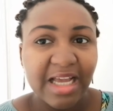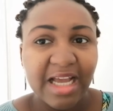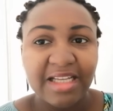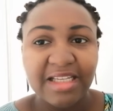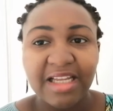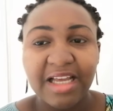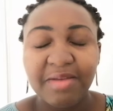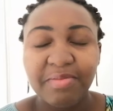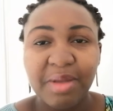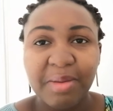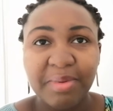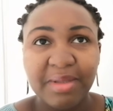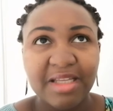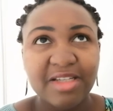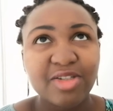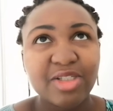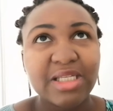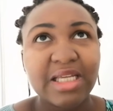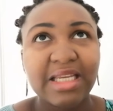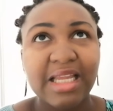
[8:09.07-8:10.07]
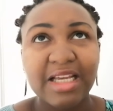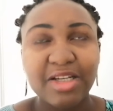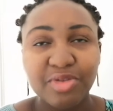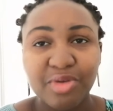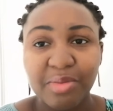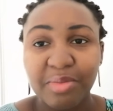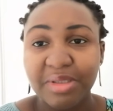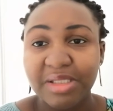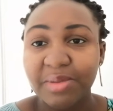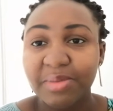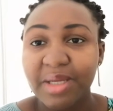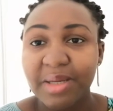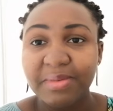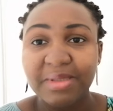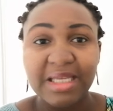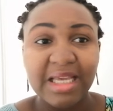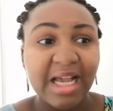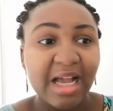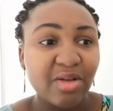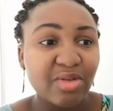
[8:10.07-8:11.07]
And that, maybe that's just an extreme, but
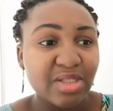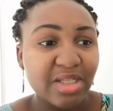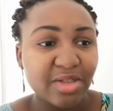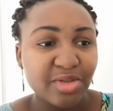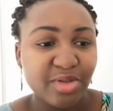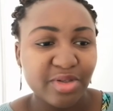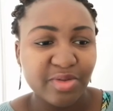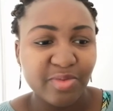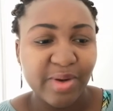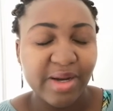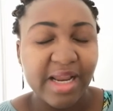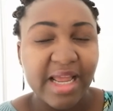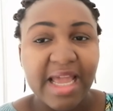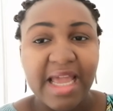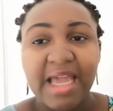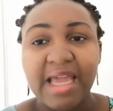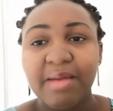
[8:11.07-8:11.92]
sometimes he counsels us, right?